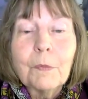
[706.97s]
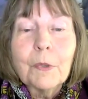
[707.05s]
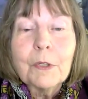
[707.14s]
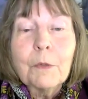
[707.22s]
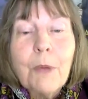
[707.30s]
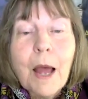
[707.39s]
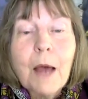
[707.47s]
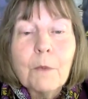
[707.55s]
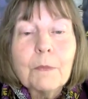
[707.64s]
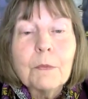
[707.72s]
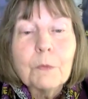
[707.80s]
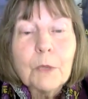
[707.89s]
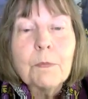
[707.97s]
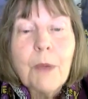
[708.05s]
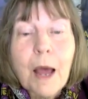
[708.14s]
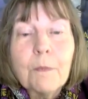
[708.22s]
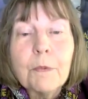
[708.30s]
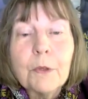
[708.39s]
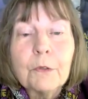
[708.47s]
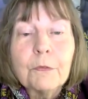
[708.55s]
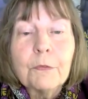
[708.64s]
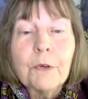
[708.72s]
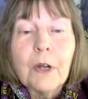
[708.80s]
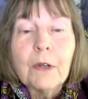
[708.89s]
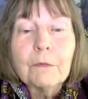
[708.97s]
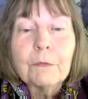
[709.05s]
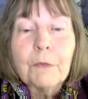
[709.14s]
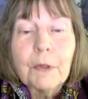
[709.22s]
what's popular for